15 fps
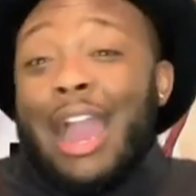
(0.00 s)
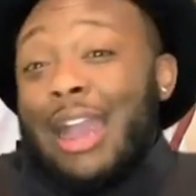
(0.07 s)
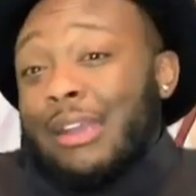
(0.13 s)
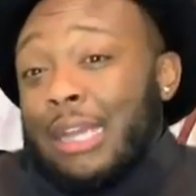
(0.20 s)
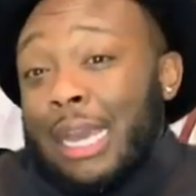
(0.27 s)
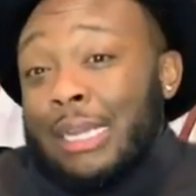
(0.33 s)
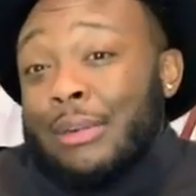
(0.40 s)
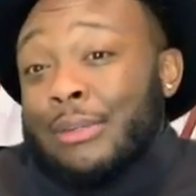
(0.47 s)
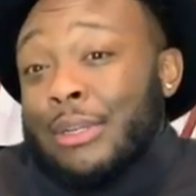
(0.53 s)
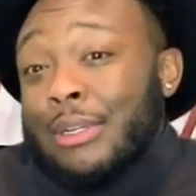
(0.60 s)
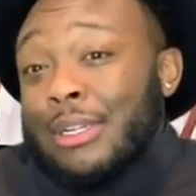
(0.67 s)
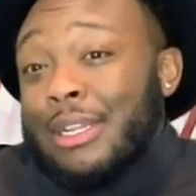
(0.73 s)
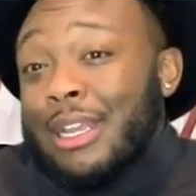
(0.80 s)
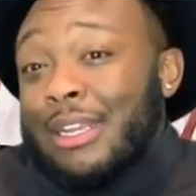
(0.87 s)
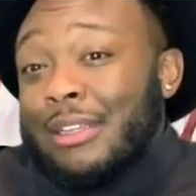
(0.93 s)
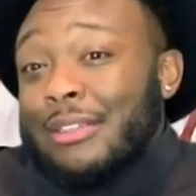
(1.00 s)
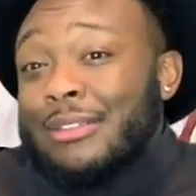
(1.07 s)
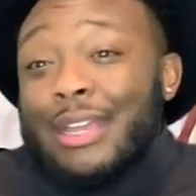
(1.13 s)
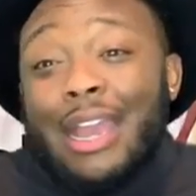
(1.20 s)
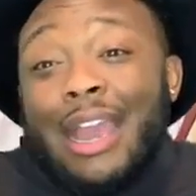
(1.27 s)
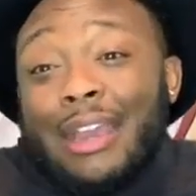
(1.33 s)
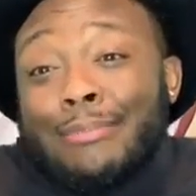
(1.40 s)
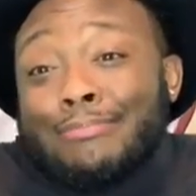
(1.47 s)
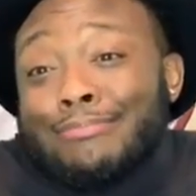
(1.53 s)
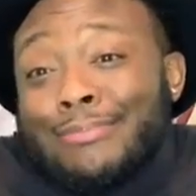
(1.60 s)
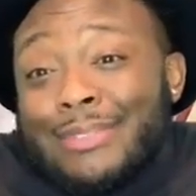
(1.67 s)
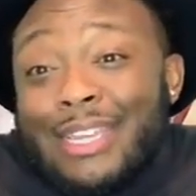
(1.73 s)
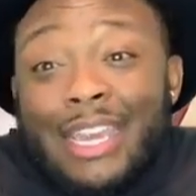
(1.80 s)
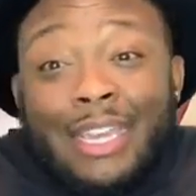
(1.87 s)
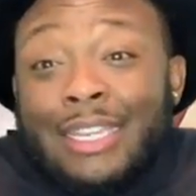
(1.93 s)
I don't know the lady.
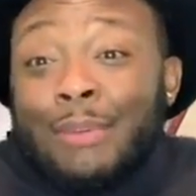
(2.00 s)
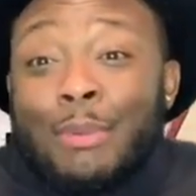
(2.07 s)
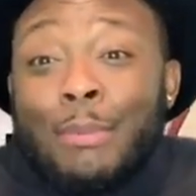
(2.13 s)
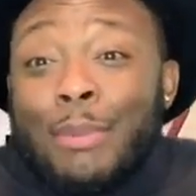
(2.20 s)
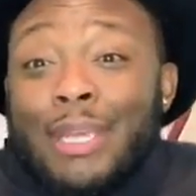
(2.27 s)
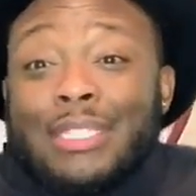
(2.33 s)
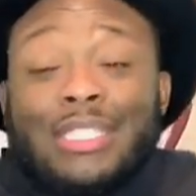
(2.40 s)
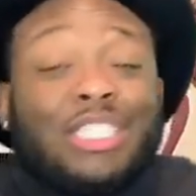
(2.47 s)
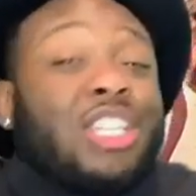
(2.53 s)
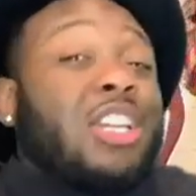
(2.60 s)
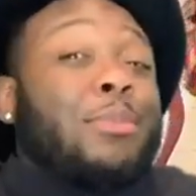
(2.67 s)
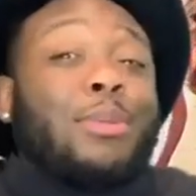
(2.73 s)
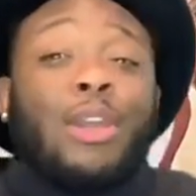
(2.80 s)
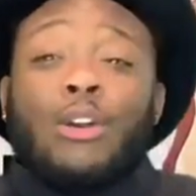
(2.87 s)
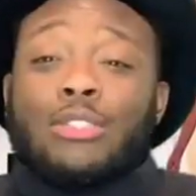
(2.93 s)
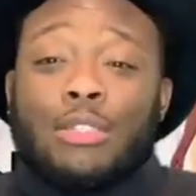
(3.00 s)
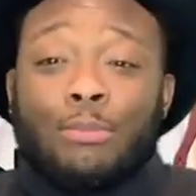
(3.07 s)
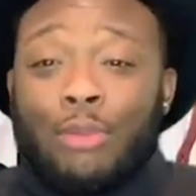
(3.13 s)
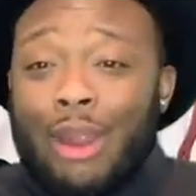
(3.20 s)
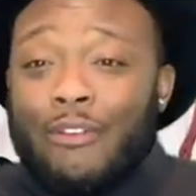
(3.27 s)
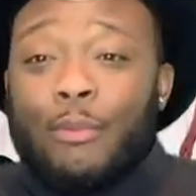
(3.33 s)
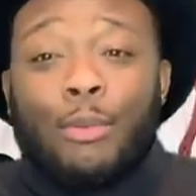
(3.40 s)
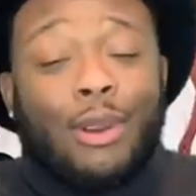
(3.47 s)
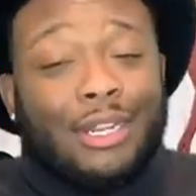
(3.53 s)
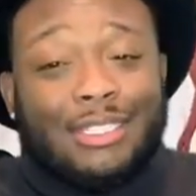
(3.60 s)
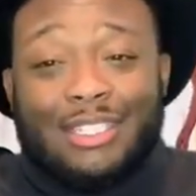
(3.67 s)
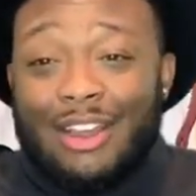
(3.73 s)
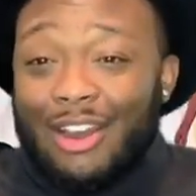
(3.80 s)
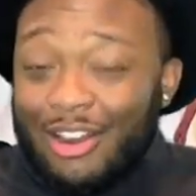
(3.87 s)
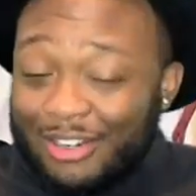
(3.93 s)
It could be busy. She could be hosting private parties
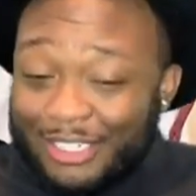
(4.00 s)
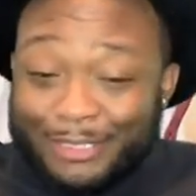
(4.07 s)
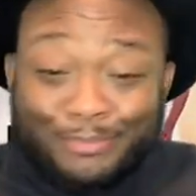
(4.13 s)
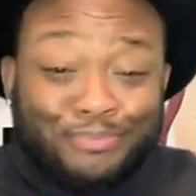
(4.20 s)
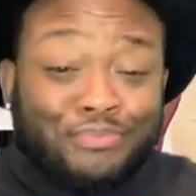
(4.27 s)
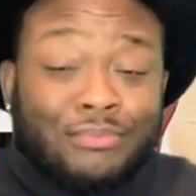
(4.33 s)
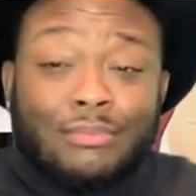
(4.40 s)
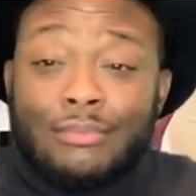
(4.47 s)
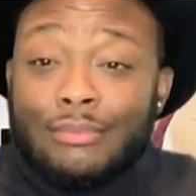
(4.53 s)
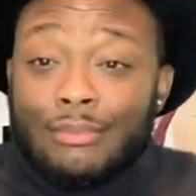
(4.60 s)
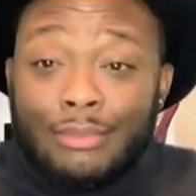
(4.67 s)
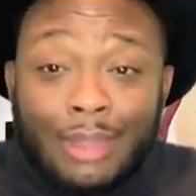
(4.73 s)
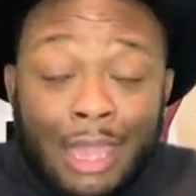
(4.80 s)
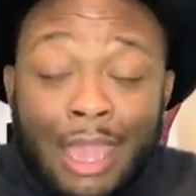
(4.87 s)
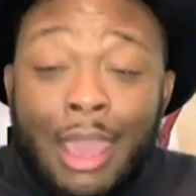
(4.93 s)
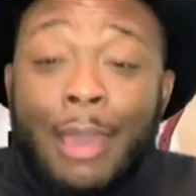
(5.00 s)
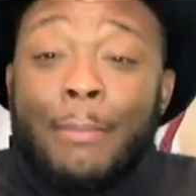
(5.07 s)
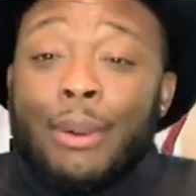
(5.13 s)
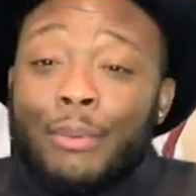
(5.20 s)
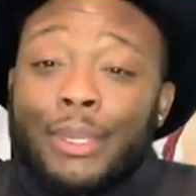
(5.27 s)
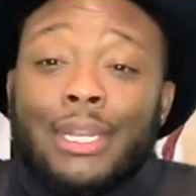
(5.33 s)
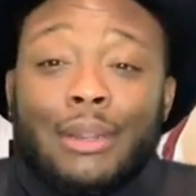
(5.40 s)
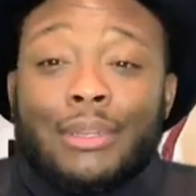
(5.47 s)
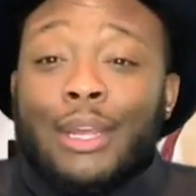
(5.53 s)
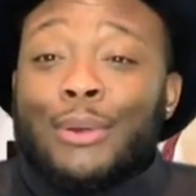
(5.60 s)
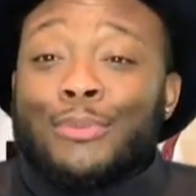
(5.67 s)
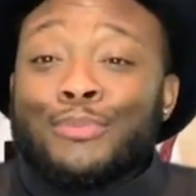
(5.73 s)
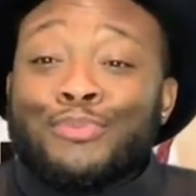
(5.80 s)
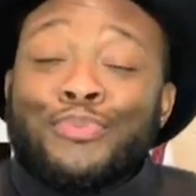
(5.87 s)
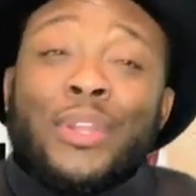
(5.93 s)
and all that. But we don't know.
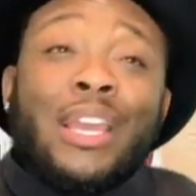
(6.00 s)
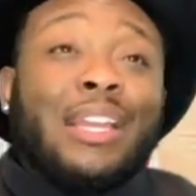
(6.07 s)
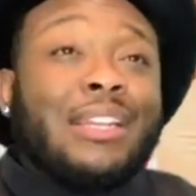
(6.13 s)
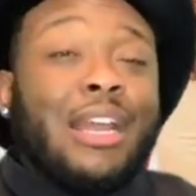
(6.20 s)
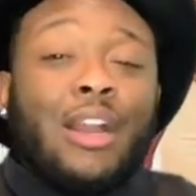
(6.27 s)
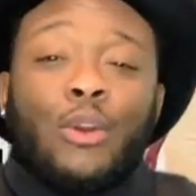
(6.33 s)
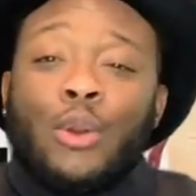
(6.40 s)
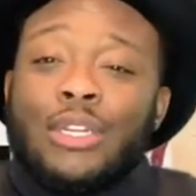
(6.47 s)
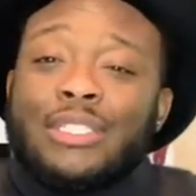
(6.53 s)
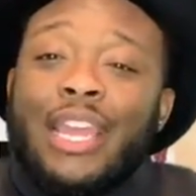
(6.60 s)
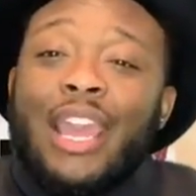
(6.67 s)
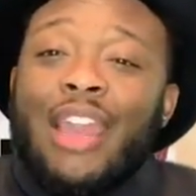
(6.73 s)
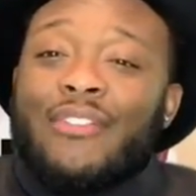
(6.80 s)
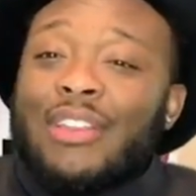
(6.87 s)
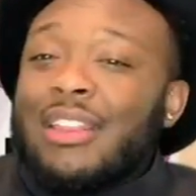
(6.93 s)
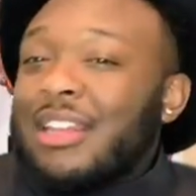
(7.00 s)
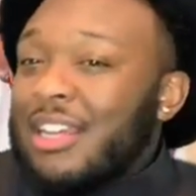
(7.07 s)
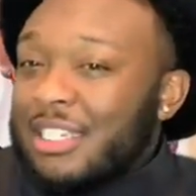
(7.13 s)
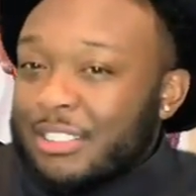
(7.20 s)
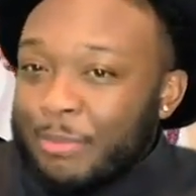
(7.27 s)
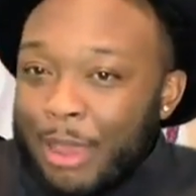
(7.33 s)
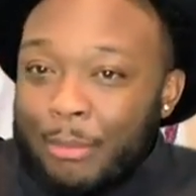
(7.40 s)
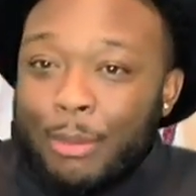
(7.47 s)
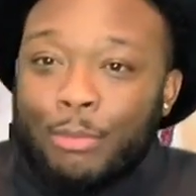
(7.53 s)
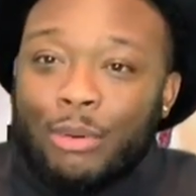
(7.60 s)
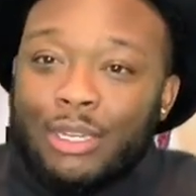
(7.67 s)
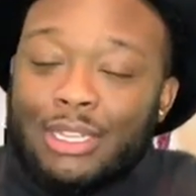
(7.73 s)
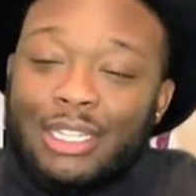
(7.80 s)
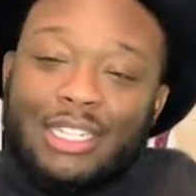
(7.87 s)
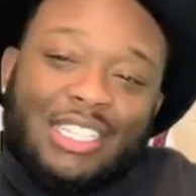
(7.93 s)
Now, of course, they having lunch. Baby
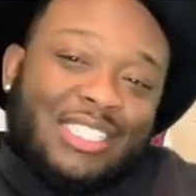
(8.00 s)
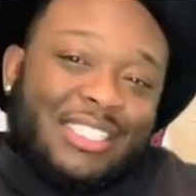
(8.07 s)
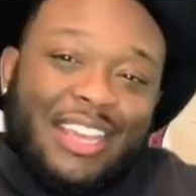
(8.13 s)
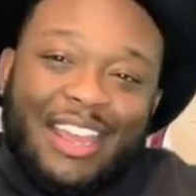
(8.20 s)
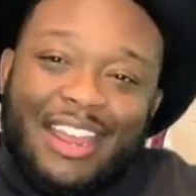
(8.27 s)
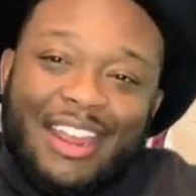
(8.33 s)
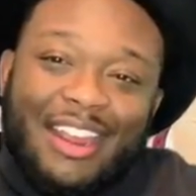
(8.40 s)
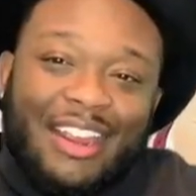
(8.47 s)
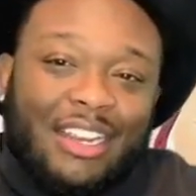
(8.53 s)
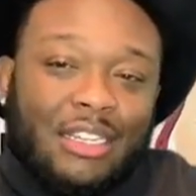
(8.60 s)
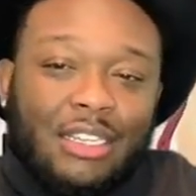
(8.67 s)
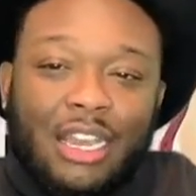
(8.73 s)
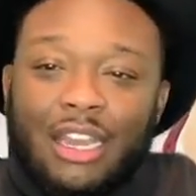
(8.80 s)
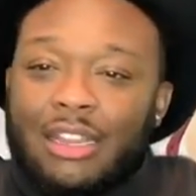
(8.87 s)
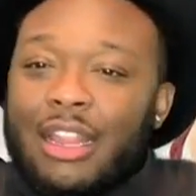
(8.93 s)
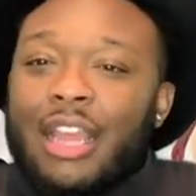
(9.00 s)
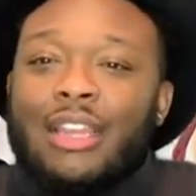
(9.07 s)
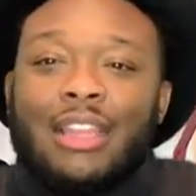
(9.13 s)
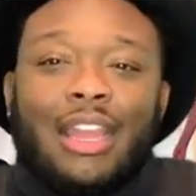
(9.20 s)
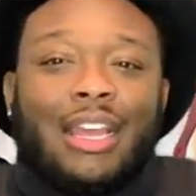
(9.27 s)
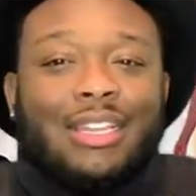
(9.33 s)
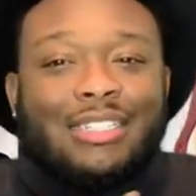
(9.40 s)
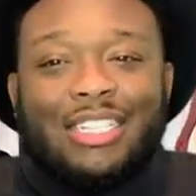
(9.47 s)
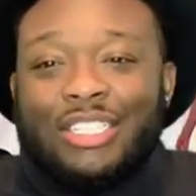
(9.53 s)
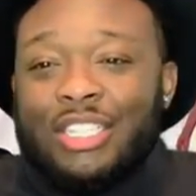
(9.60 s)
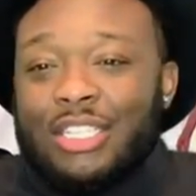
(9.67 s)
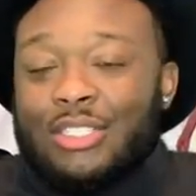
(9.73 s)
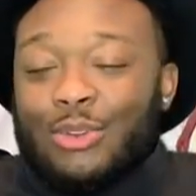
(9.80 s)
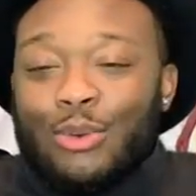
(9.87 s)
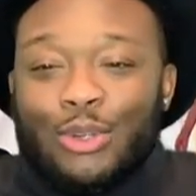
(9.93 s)
Brooklyn is there. Like I said,
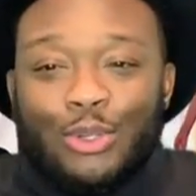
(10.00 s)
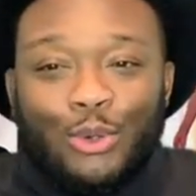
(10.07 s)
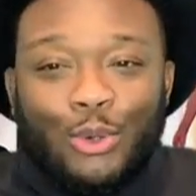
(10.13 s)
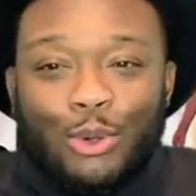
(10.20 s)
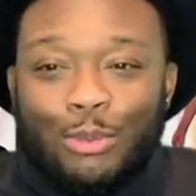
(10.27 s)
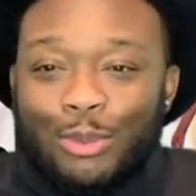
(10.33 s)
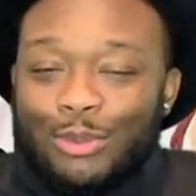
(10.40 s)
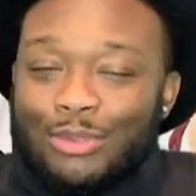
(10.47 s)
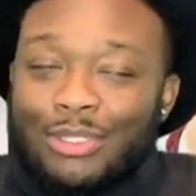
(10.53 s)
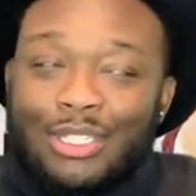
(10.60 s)
she's so adorable.